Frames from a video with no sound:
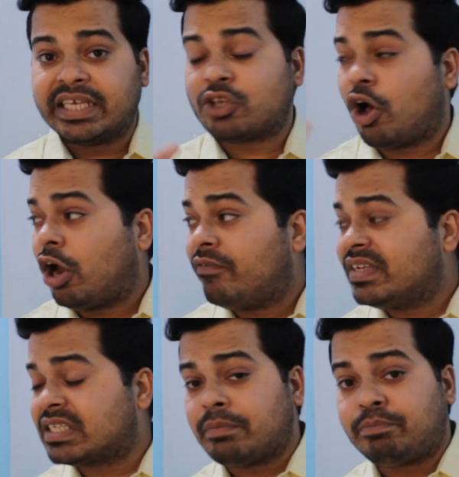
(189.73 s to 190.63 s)
is
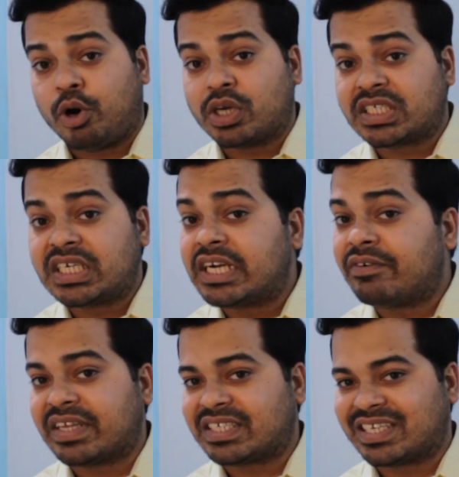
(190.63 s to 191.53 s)
always a
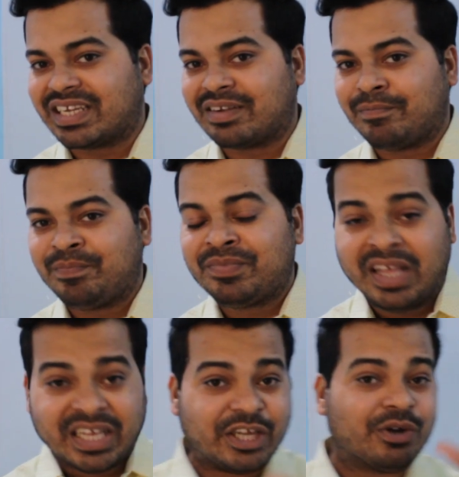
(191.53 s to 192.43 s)
positive testing.
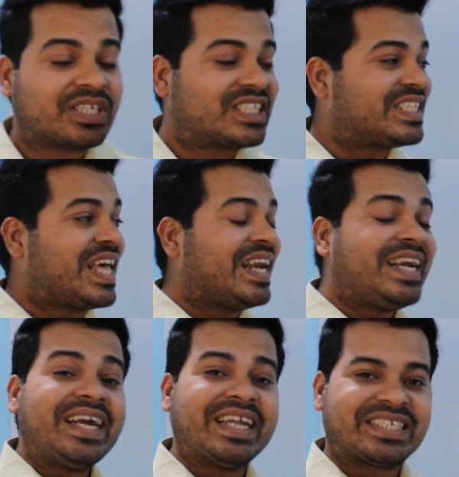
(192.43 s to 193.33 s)
Your
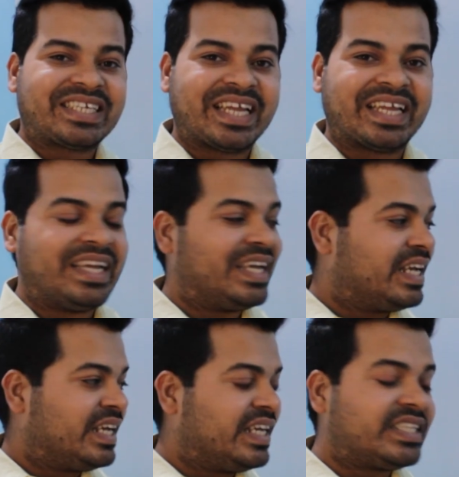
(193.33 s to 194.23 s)
sanity testing
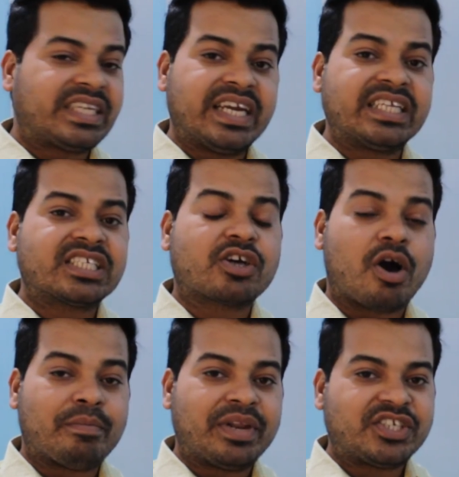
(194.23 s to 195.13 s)
is a
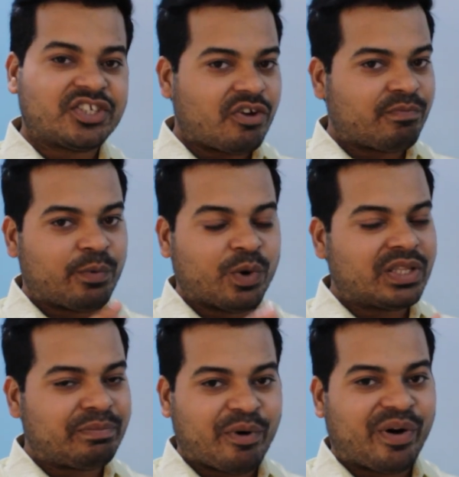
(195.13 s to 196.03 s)
combination of
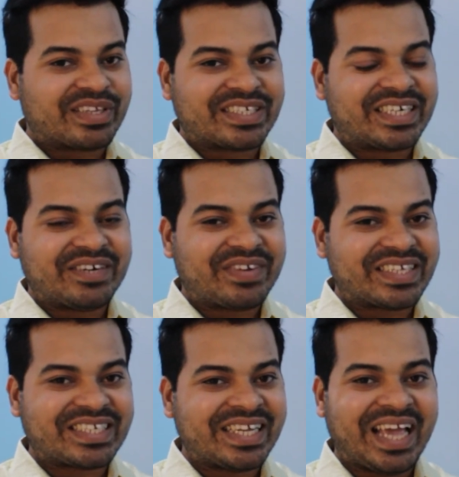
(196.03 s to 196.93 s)
both positive
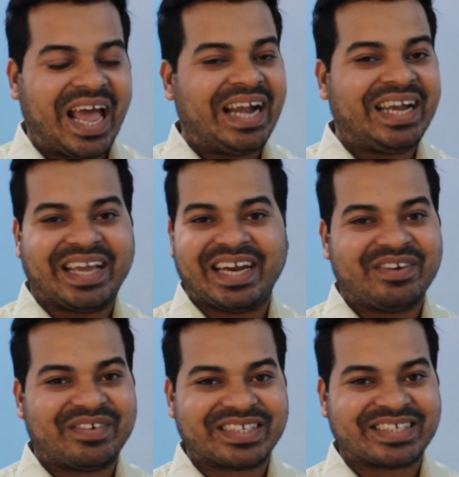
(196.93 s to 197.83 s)
testing and
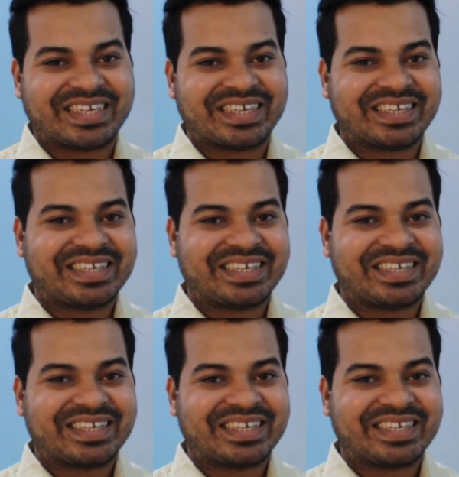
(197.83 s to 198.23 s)
negative testing.